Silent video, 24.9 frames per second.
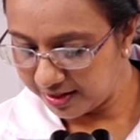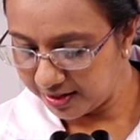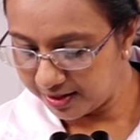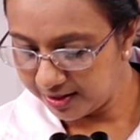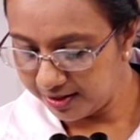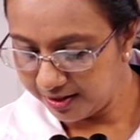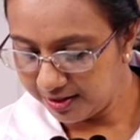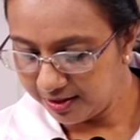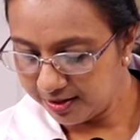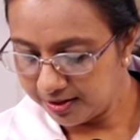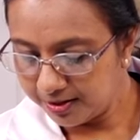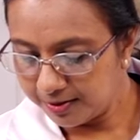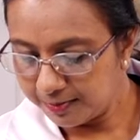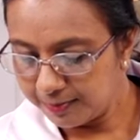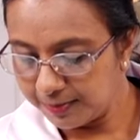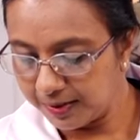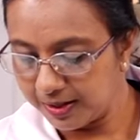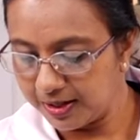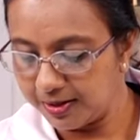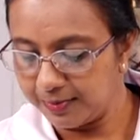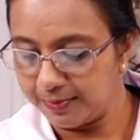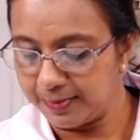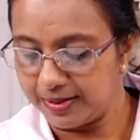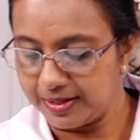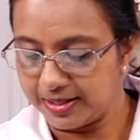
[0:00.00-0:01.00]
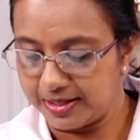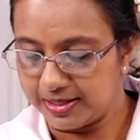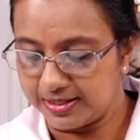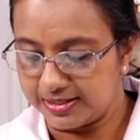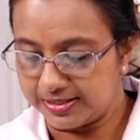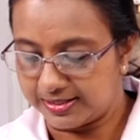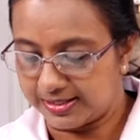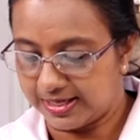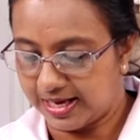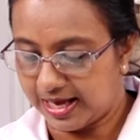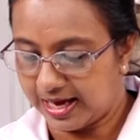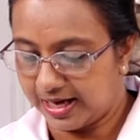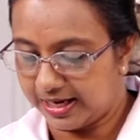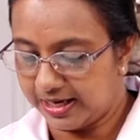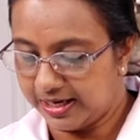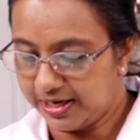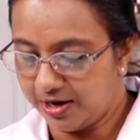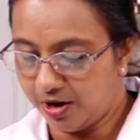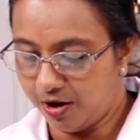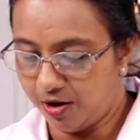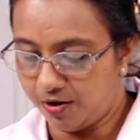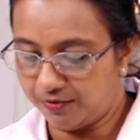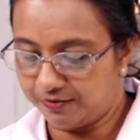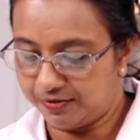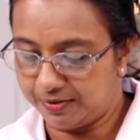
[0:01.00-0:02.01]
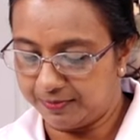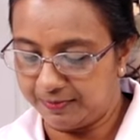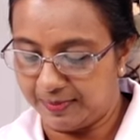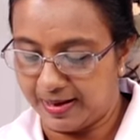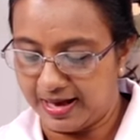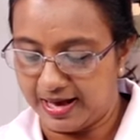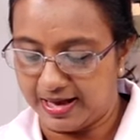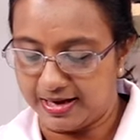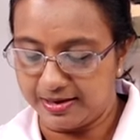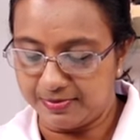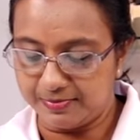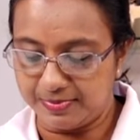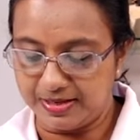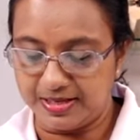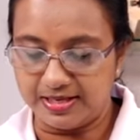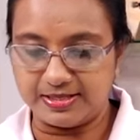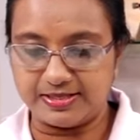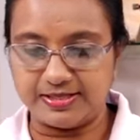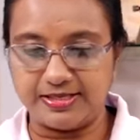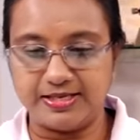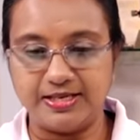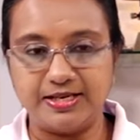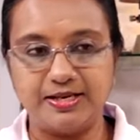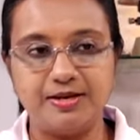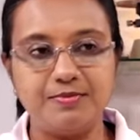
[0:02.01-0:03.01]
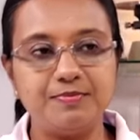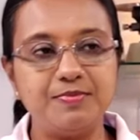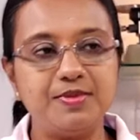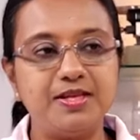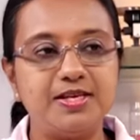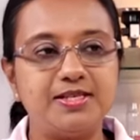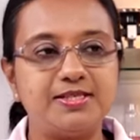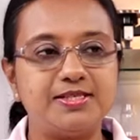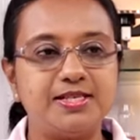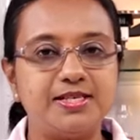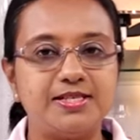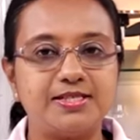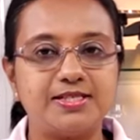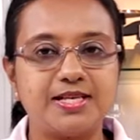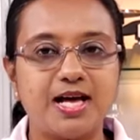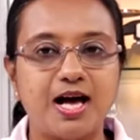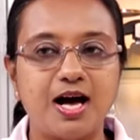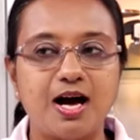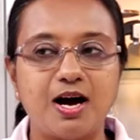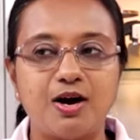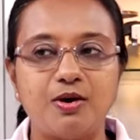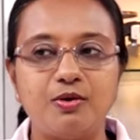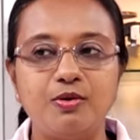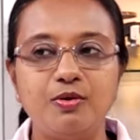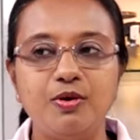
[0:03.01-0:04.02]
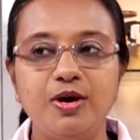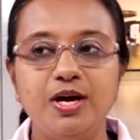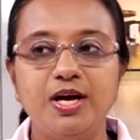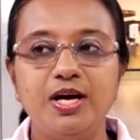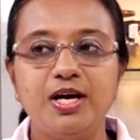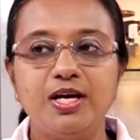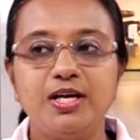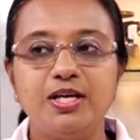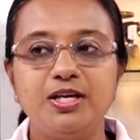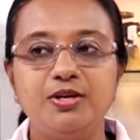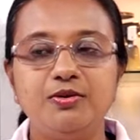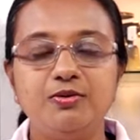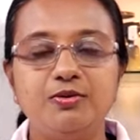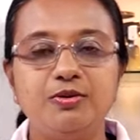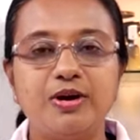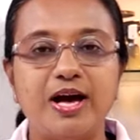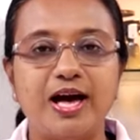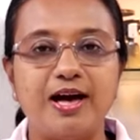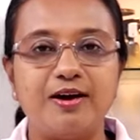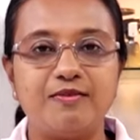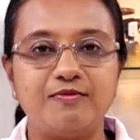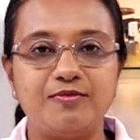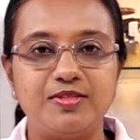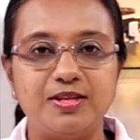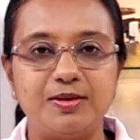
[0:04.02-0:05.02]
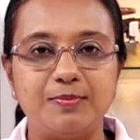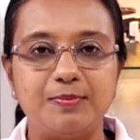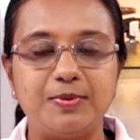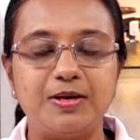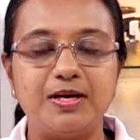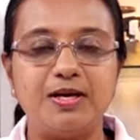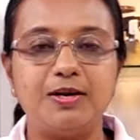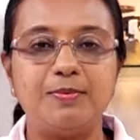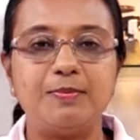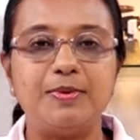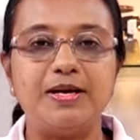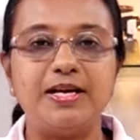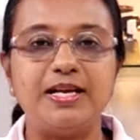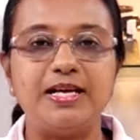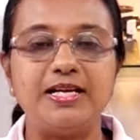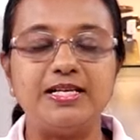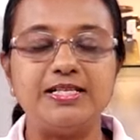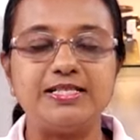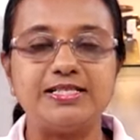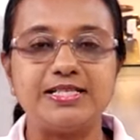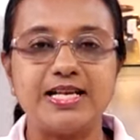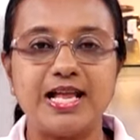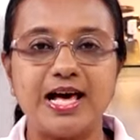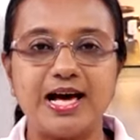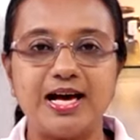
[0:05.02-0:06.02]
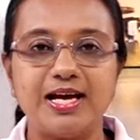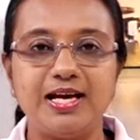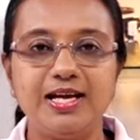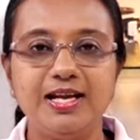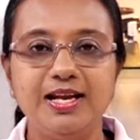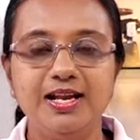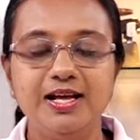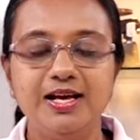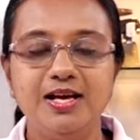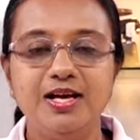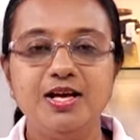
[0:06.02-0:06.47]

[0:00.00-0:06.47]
the permanent slide of a paramecium. This is how you have the permanent slide.